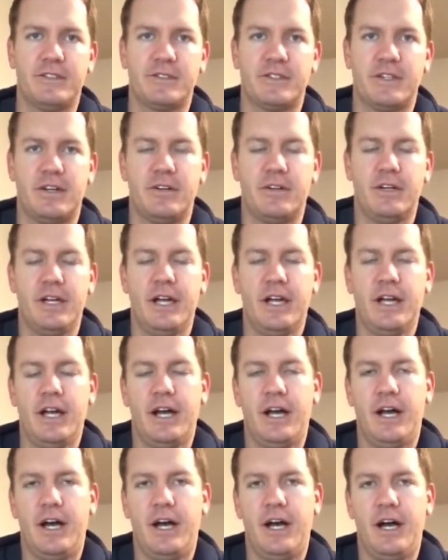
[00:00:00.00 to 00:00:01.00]
So
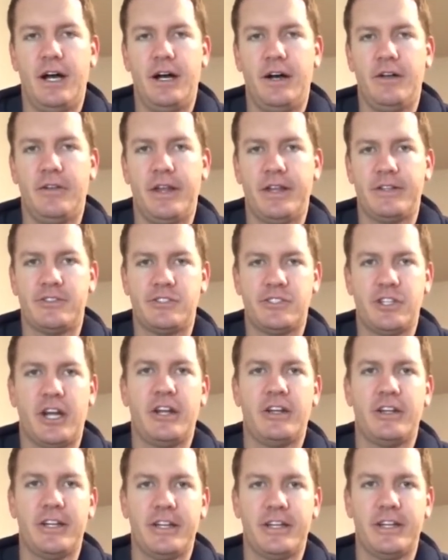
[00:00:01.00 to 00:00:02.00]
that's
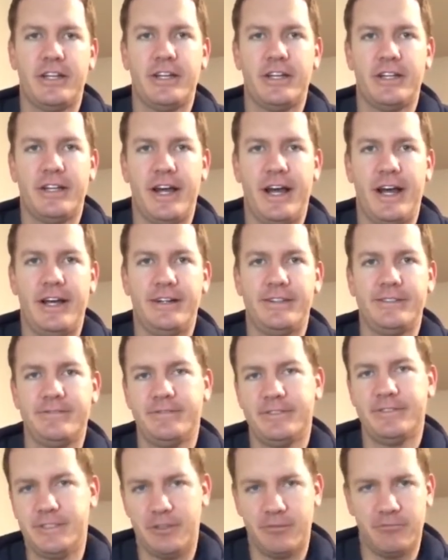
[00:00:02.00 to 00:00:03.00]
generally
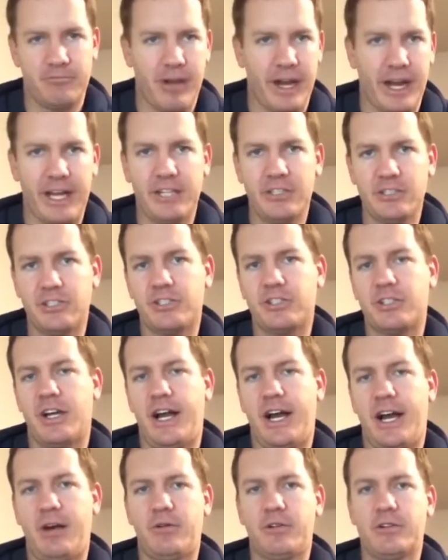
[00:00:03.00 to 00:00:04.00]
the range
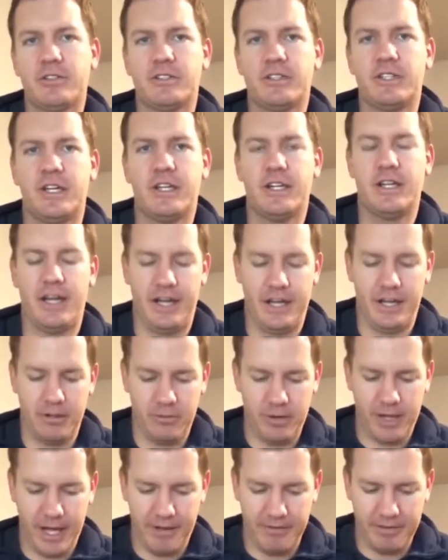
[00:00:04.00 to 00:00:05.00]
hours that
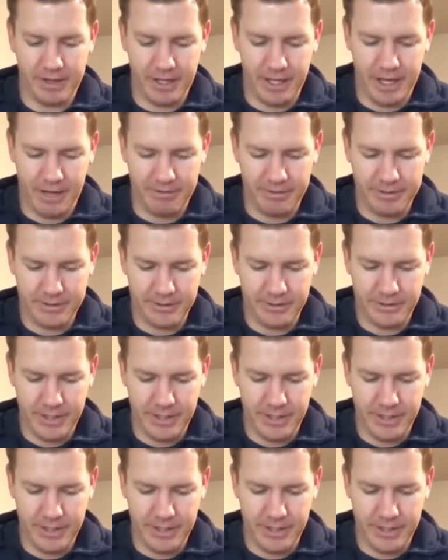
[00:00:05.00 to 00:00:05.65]
we have at the office.